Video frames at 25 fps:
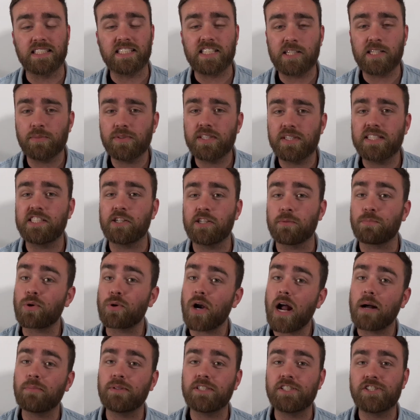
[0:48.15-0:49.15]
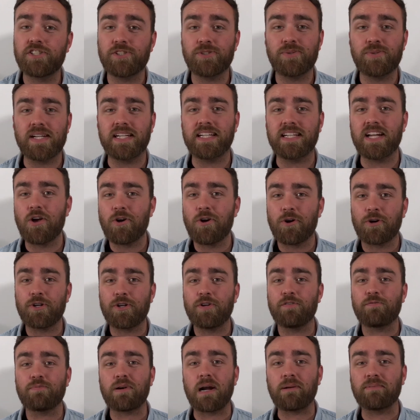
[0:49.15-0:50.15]
Some of these you're probably doing or
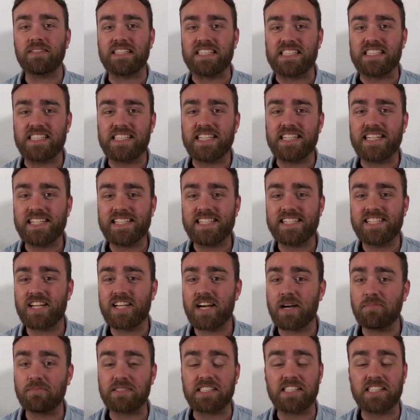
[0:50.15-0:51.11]
you've probably seen done.